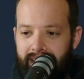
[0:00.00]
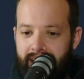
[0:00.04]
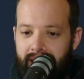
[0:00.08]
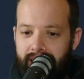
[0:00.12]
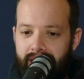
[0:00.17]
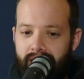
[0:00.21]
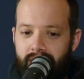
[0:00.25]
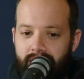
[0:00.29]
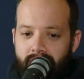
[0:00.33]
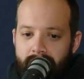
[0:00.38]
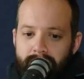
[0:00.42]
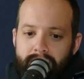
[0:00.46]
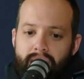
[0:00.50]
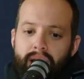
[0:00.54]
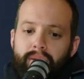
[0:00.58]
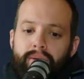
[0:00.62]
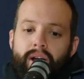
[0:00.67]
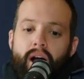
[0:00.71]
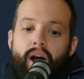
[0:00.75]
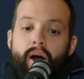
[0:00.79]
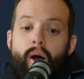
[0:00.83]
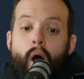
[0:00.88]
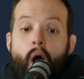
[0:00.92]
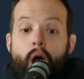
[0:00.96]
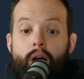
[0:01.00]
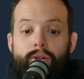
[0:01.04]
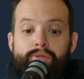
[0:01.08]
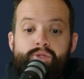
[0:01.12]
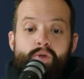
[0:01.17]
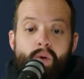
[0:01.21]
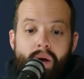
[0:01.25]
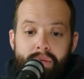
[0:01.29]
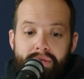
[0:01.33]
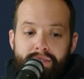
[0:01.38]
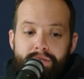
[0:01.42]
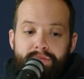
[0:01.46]
okay, I'll come.
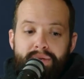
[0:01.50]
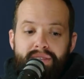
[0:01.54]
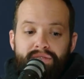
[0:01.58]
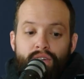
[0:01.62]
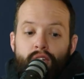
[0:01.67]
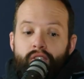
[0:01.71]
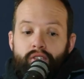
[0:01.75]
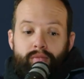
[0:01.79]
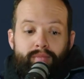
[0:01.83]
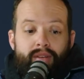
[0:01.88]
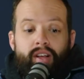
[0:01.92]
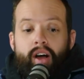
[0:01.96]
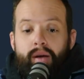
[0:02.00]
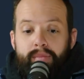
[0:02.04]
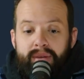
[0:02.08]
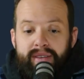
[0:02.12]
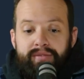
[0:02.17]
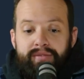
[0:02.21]
You want me to be vulnerable? I'll be